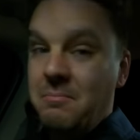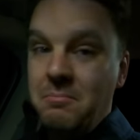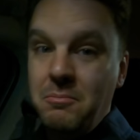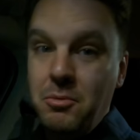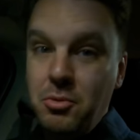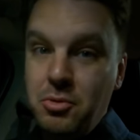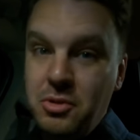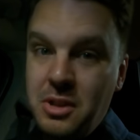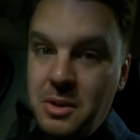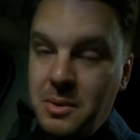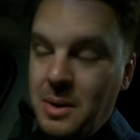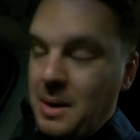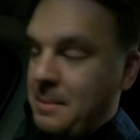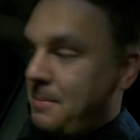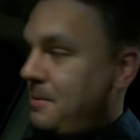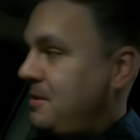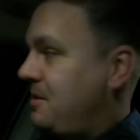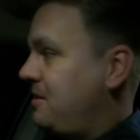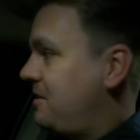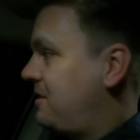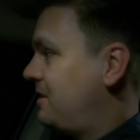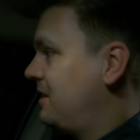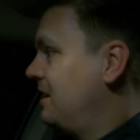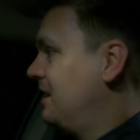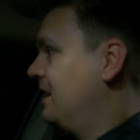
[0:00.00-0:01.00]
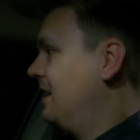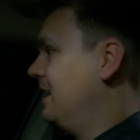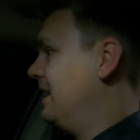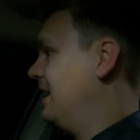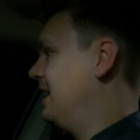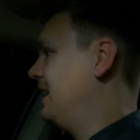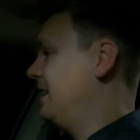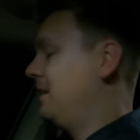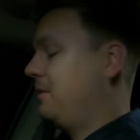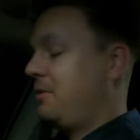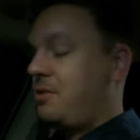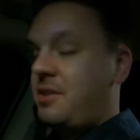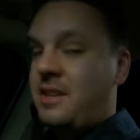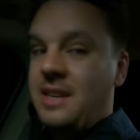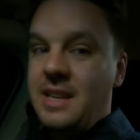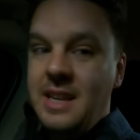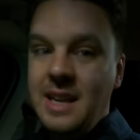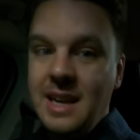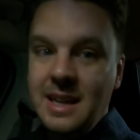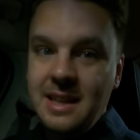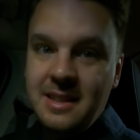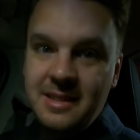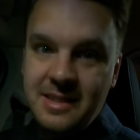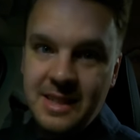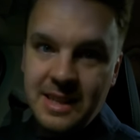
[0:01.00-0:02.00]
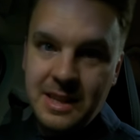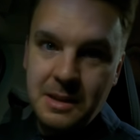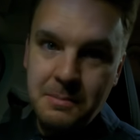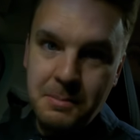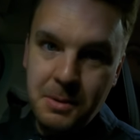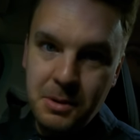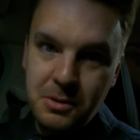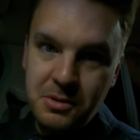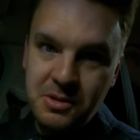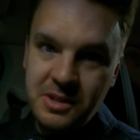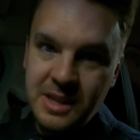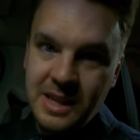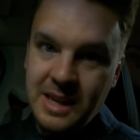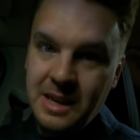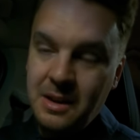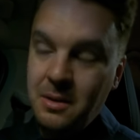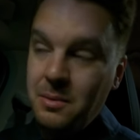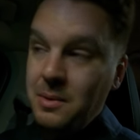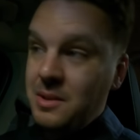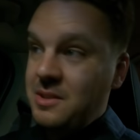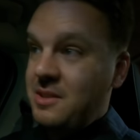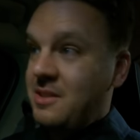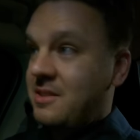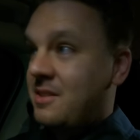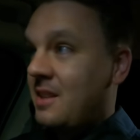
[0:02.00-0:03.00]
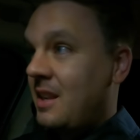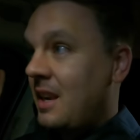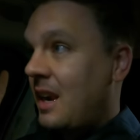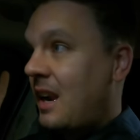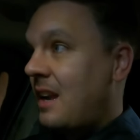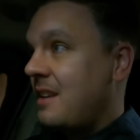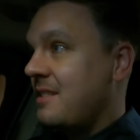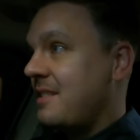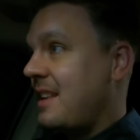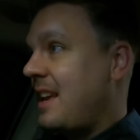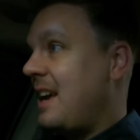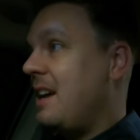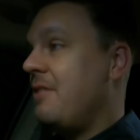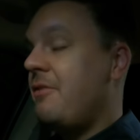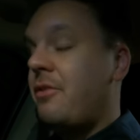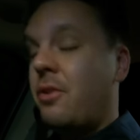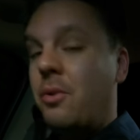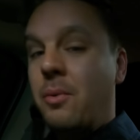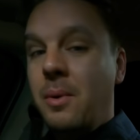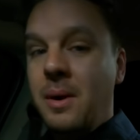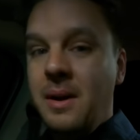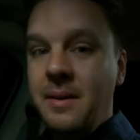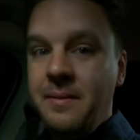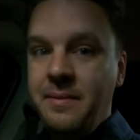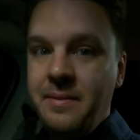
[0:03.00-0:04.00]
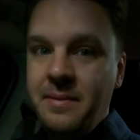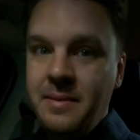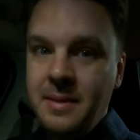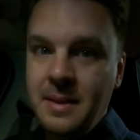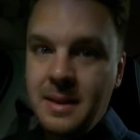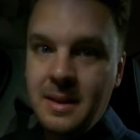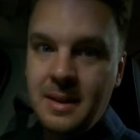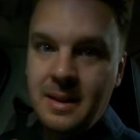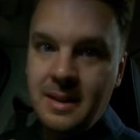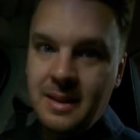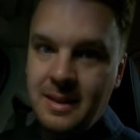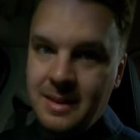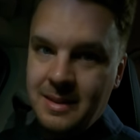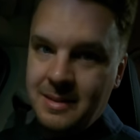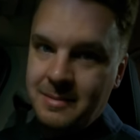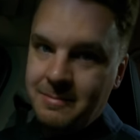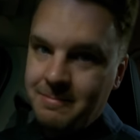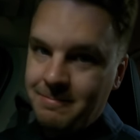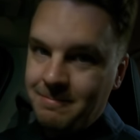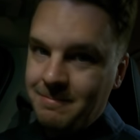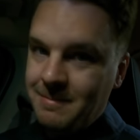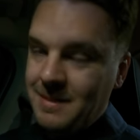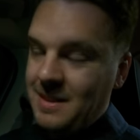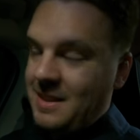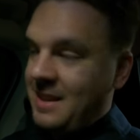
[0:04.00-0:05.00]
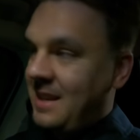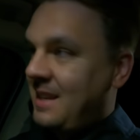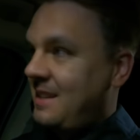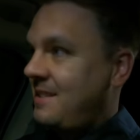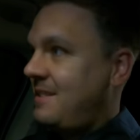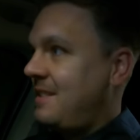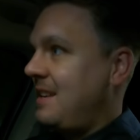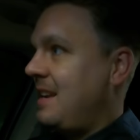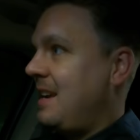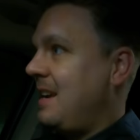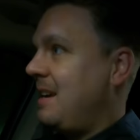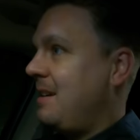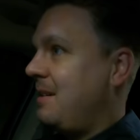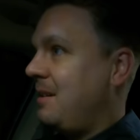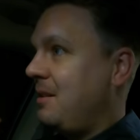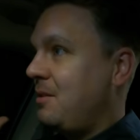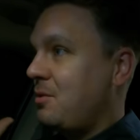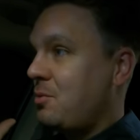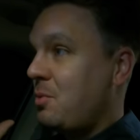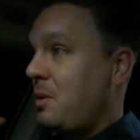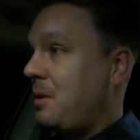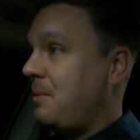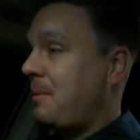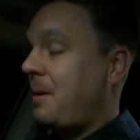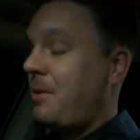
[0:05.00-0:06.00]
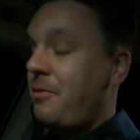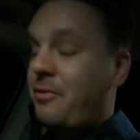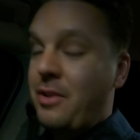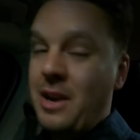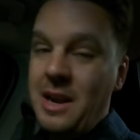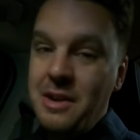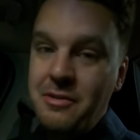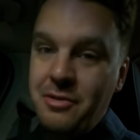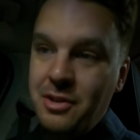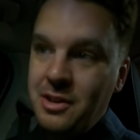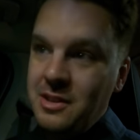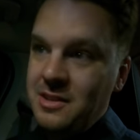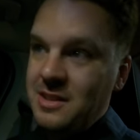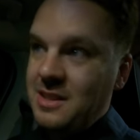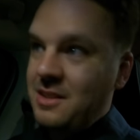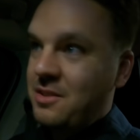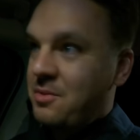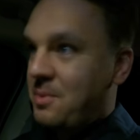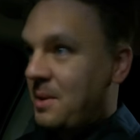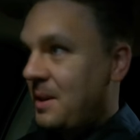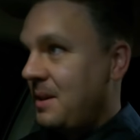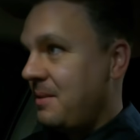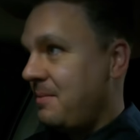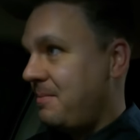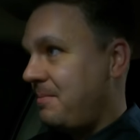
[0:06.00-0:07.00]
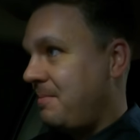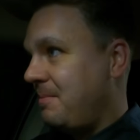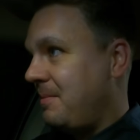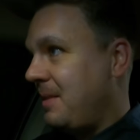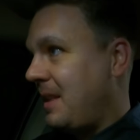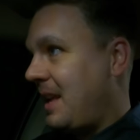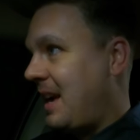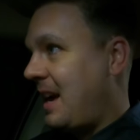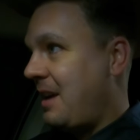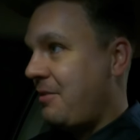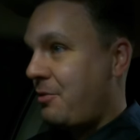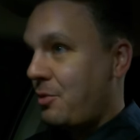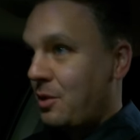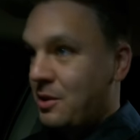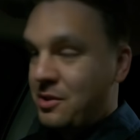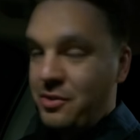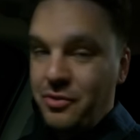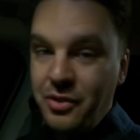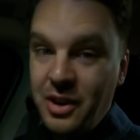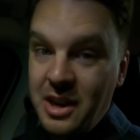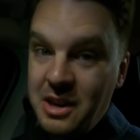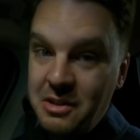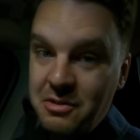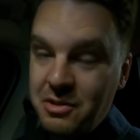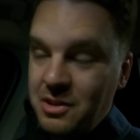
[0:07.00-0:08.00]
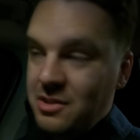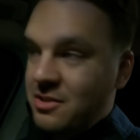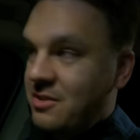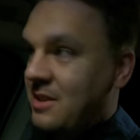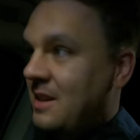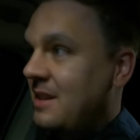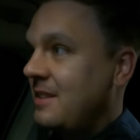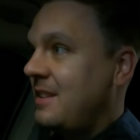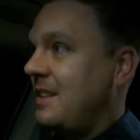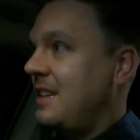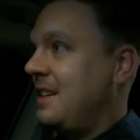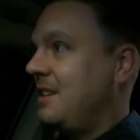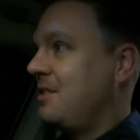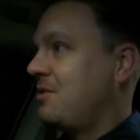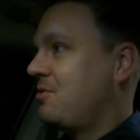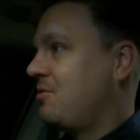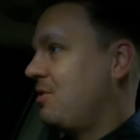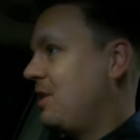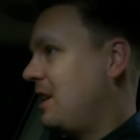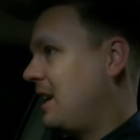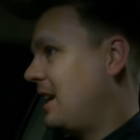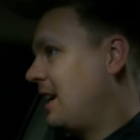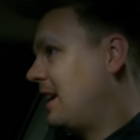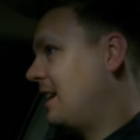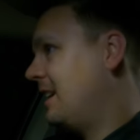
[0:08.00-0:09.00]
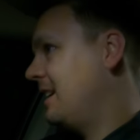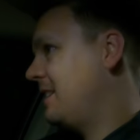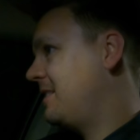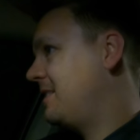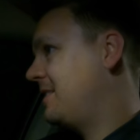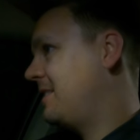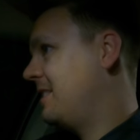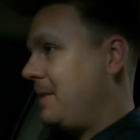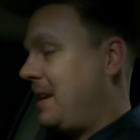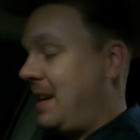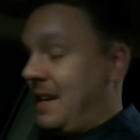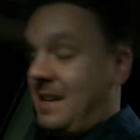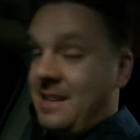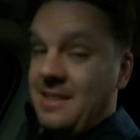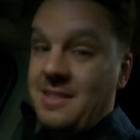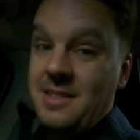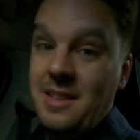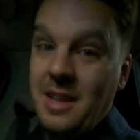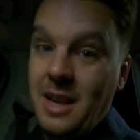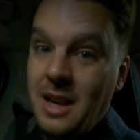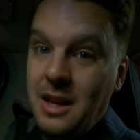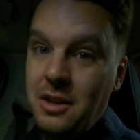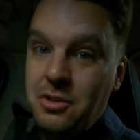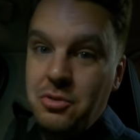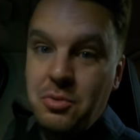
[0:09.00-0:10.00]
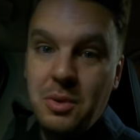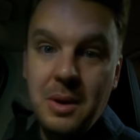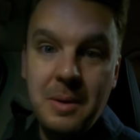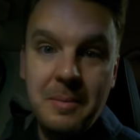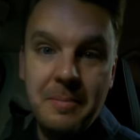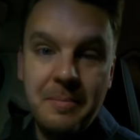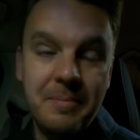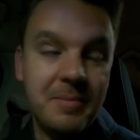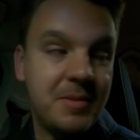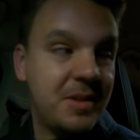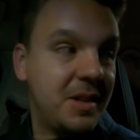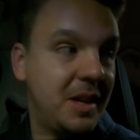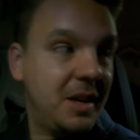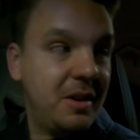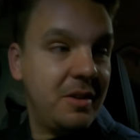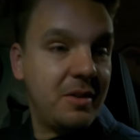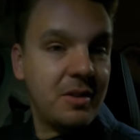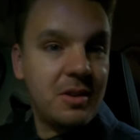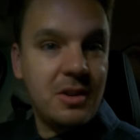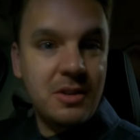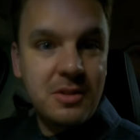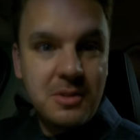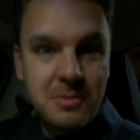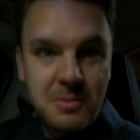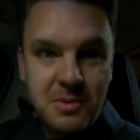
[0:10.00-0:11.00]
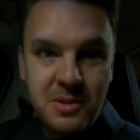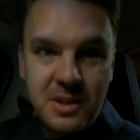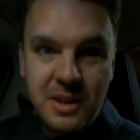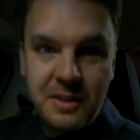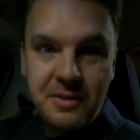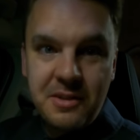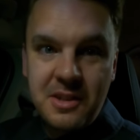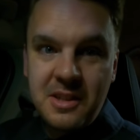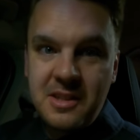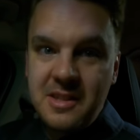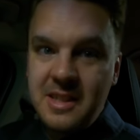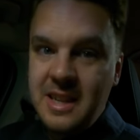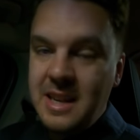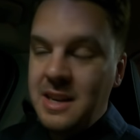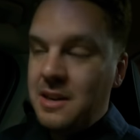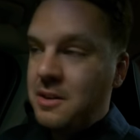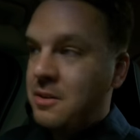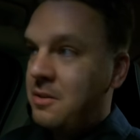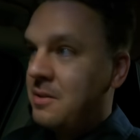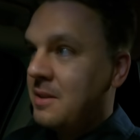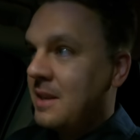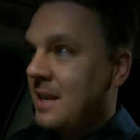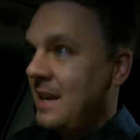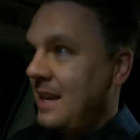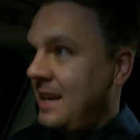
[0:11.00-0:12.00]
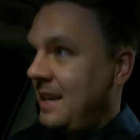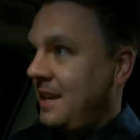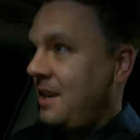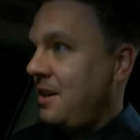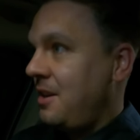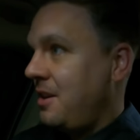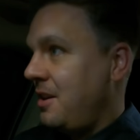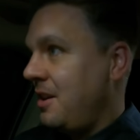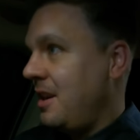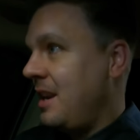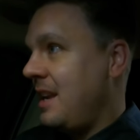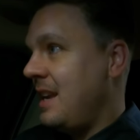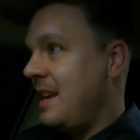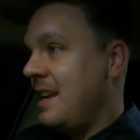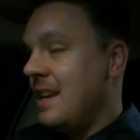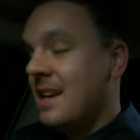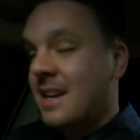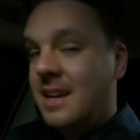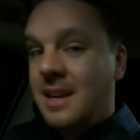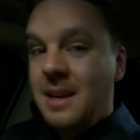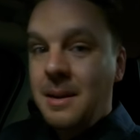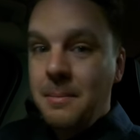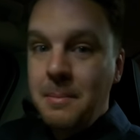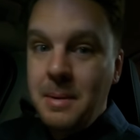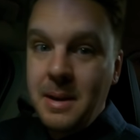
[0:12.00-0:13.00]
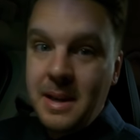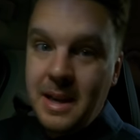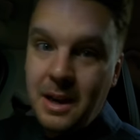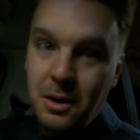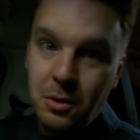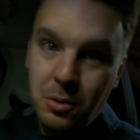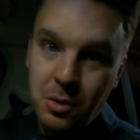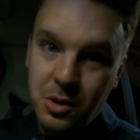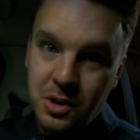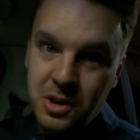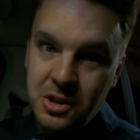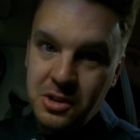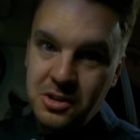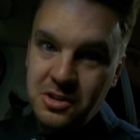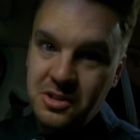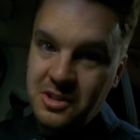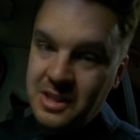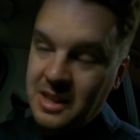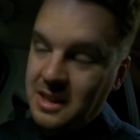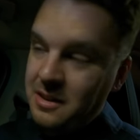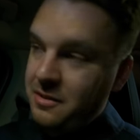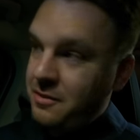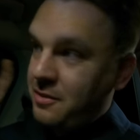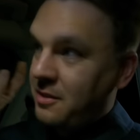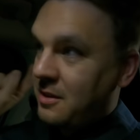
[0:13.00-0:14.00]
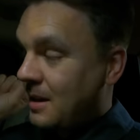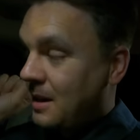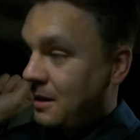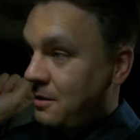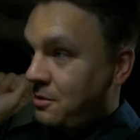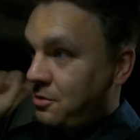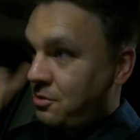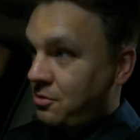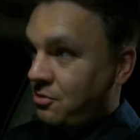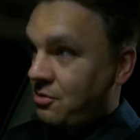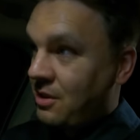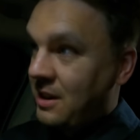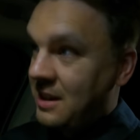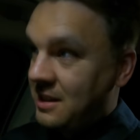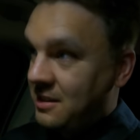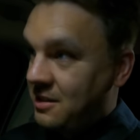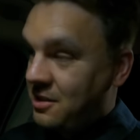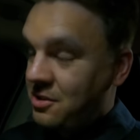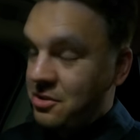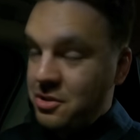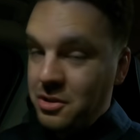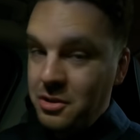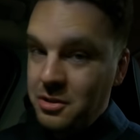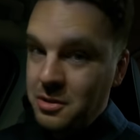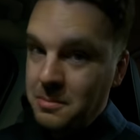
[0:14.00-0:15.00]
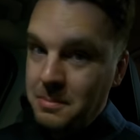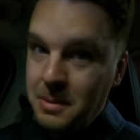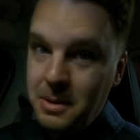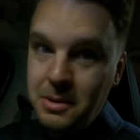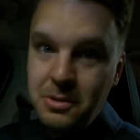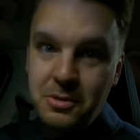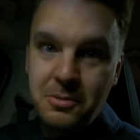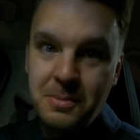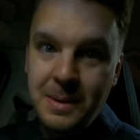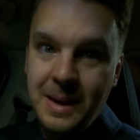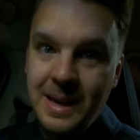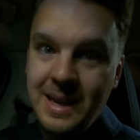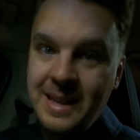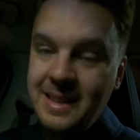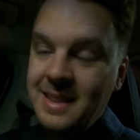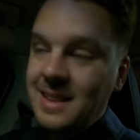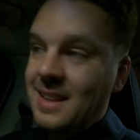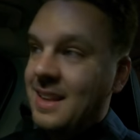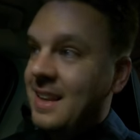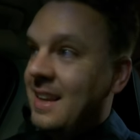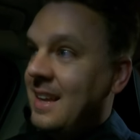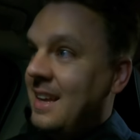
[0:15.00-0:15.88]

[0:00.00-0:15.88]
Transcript: we'll see what happens. And obviously at the second boot sale, which is the last ever one, then that's it. It was one of my favourites. It was one of like everyone's favourites around here. It's really nice. Yeah, it's the last one. So I've got some stuff to sell, get in early, pick out all the good stuff, go straight to shoes and boots, man,